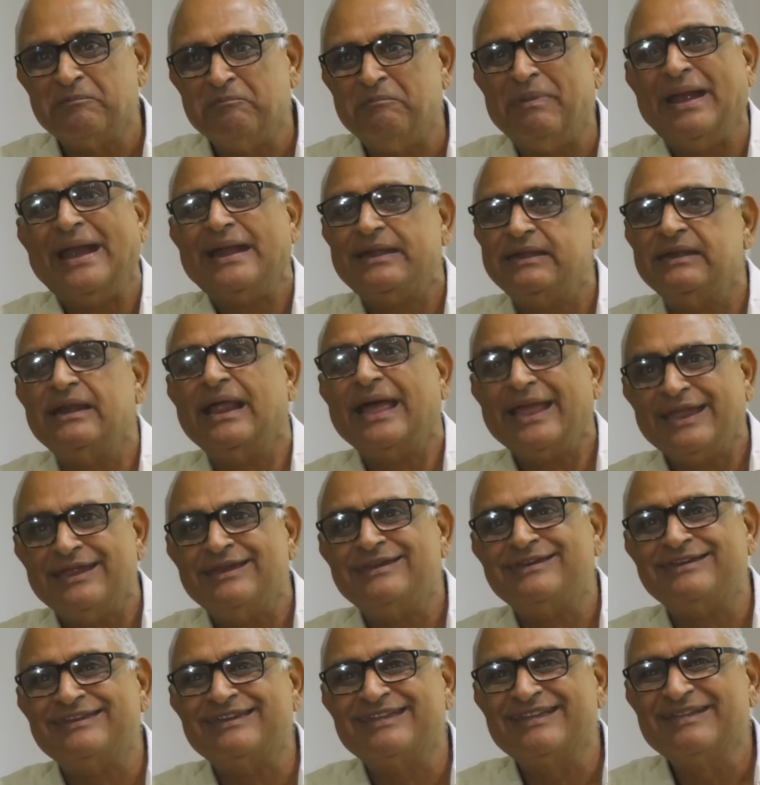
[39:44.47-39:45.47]
bad
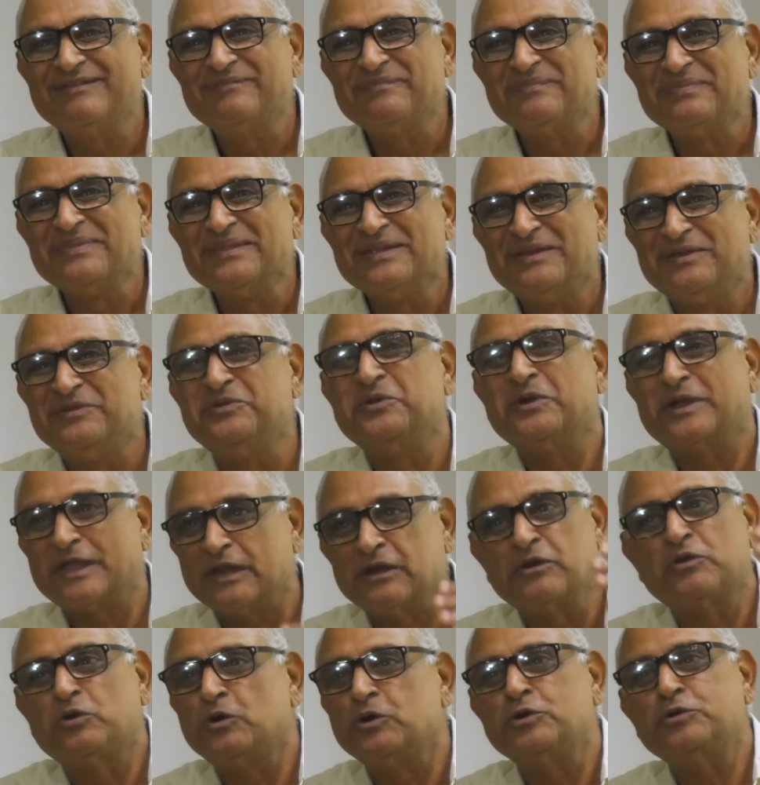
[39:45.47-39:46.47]
night, you
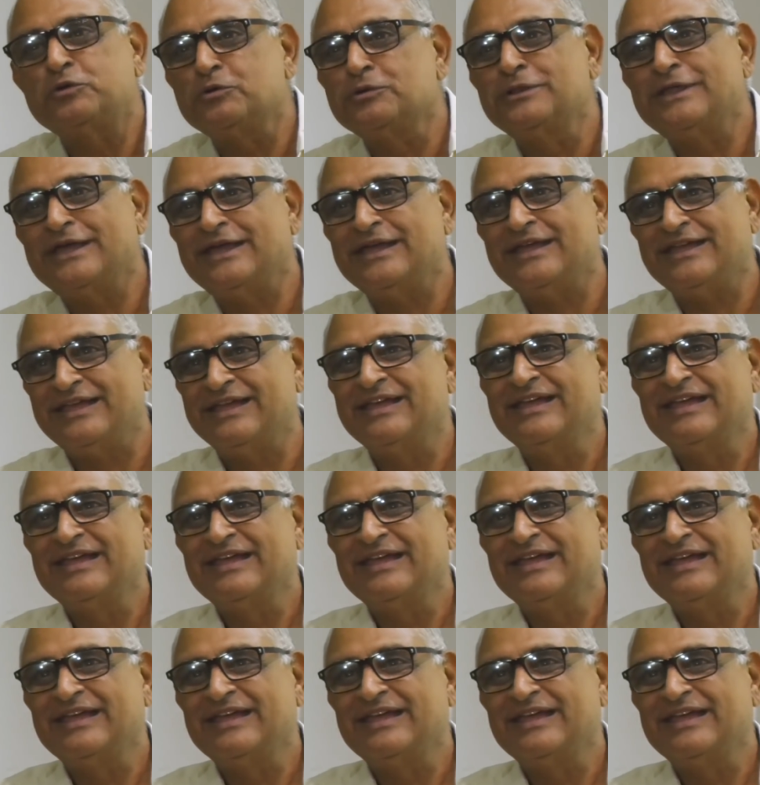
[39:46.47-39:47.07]
can go to the